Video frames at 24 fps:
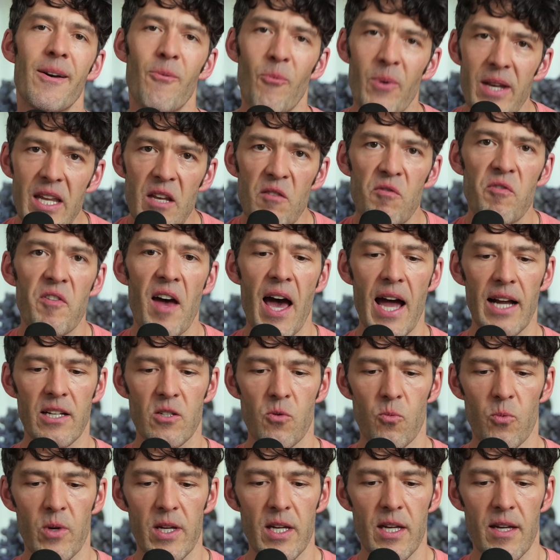when in
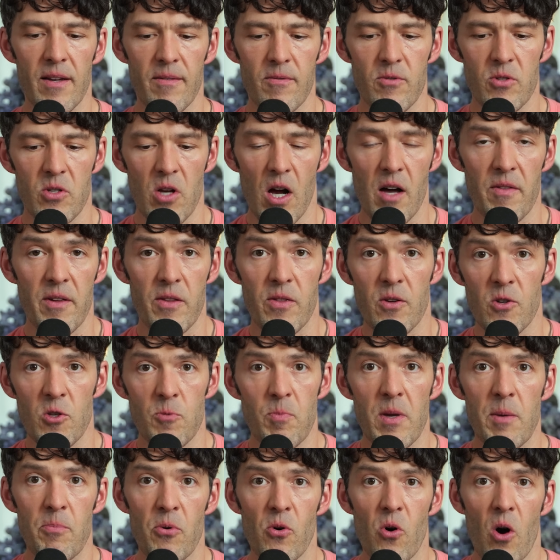fact, we saw that those
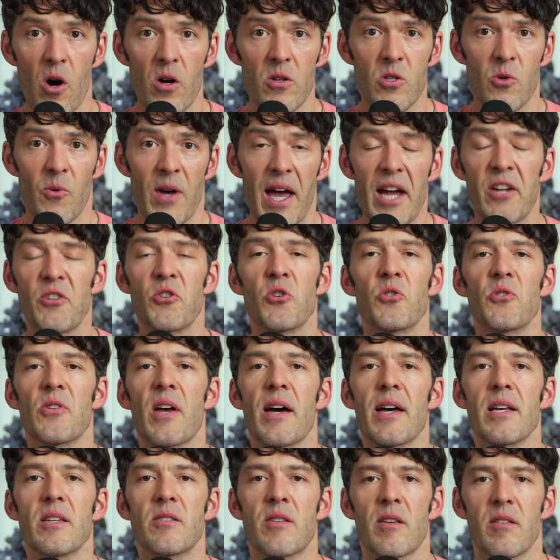people also
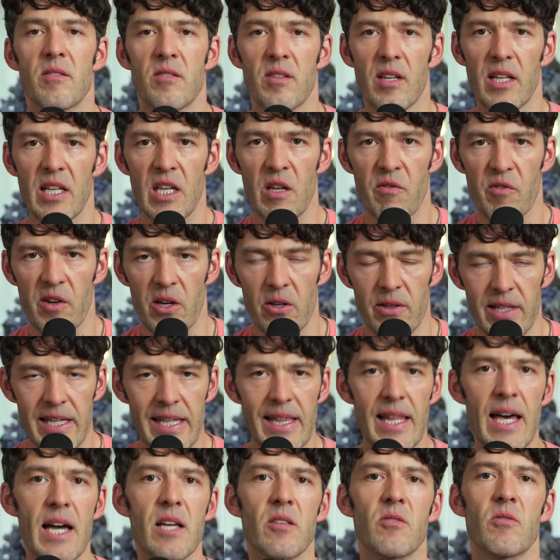exercised significantly
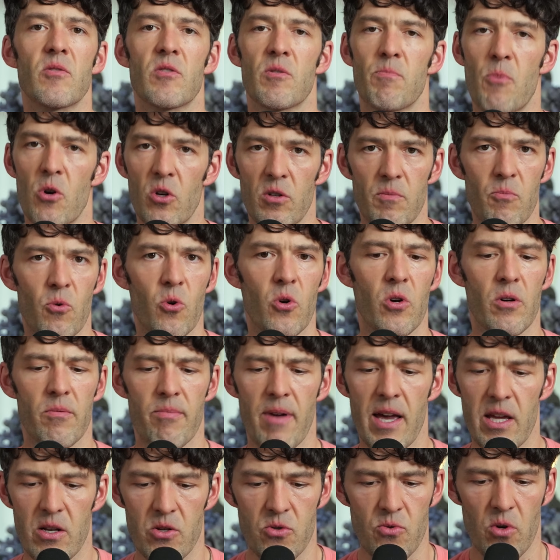less, smoked more,
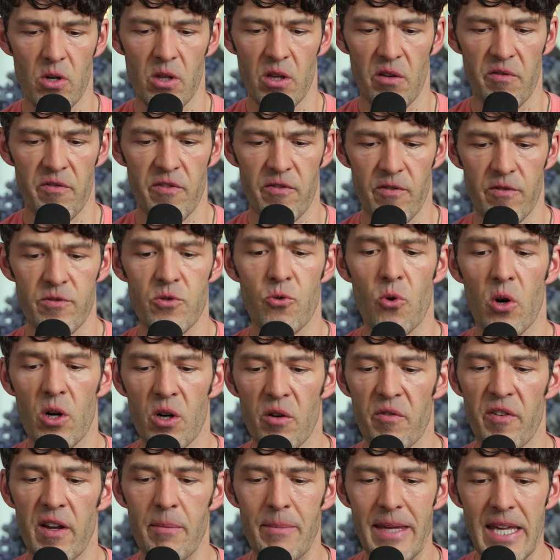had a stronger
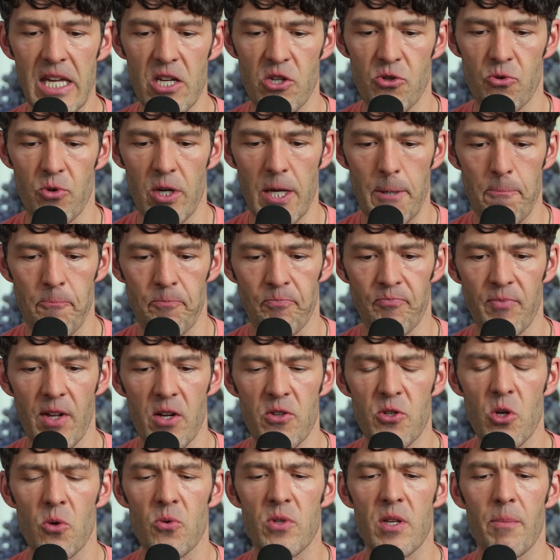family history.
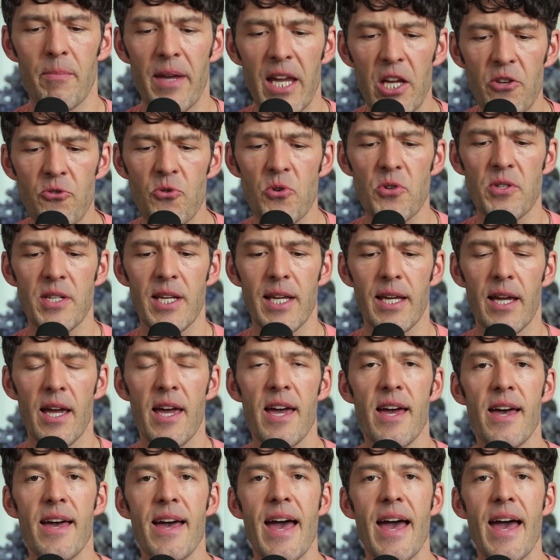So some interesting